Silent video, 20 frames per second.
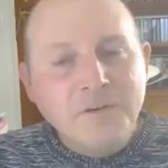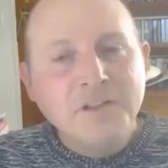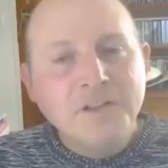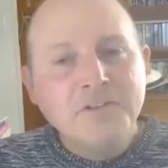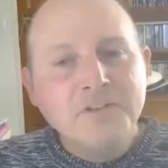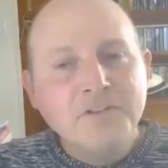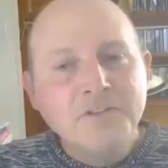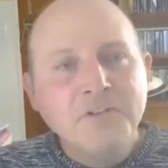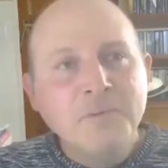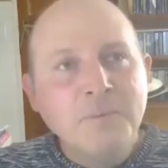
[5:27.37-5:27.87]
to
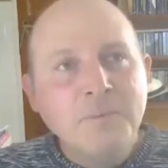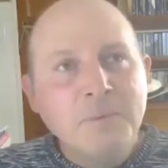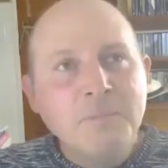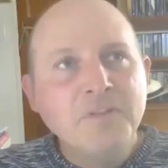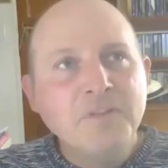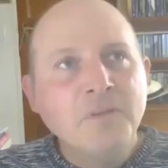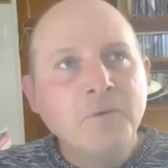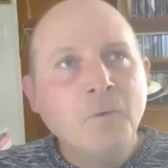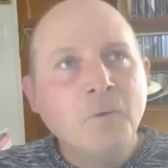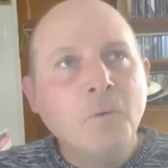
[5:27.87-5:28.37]
remember the
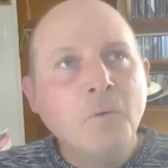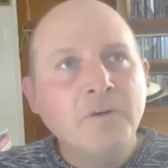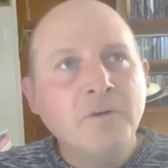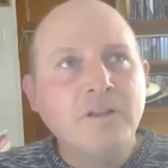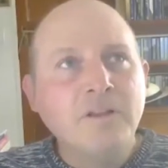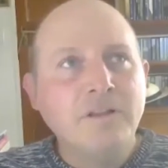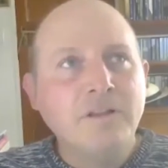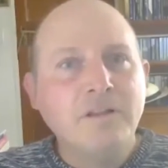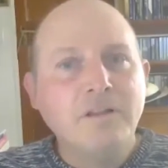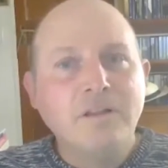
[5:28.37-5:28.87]

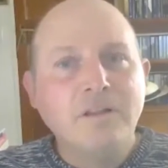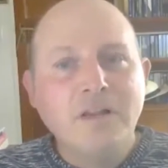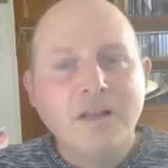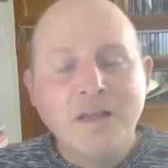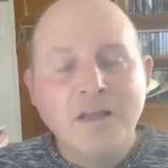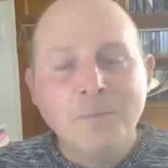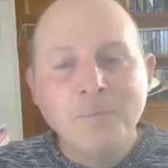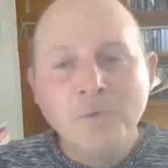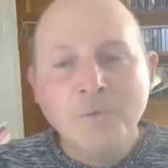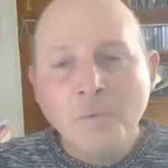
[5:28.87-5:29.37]
orders, um,
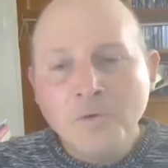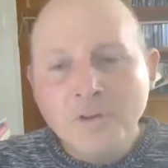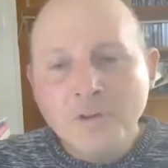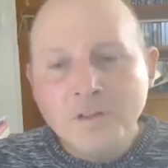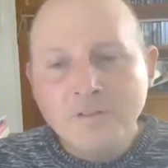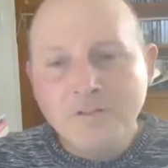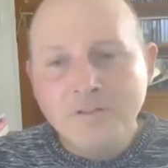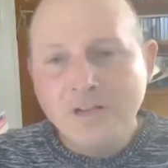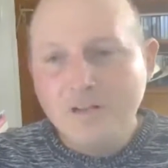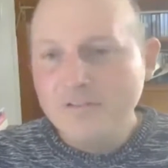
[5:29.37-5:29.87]
the orders of
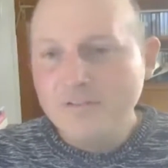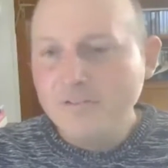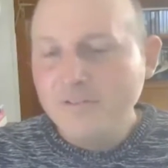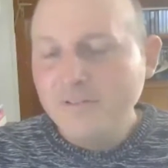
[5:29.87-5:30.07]
love.